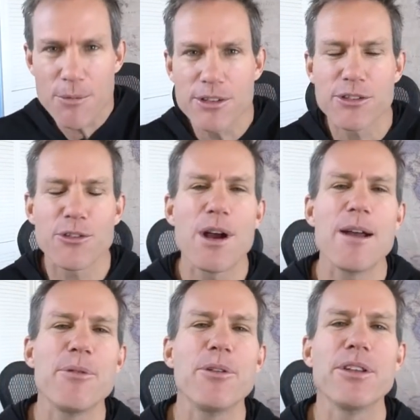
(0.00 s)
was
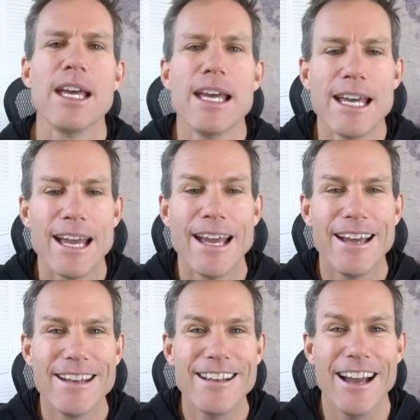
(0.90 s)
scrambled.
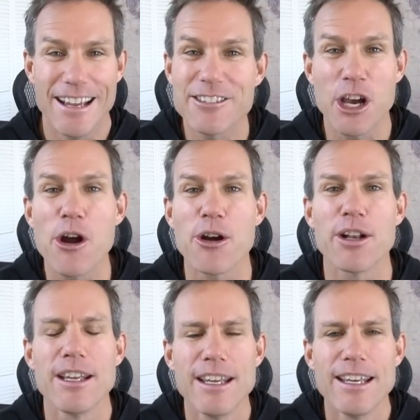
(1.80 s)
And yeah, it's hard.
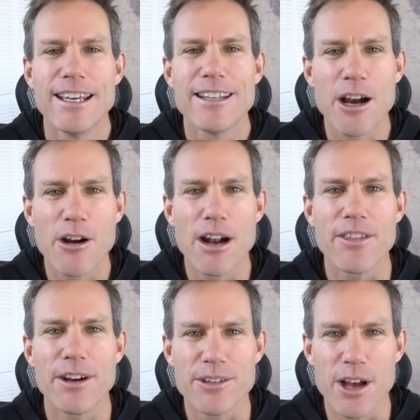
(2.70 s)
It's hard out there. It's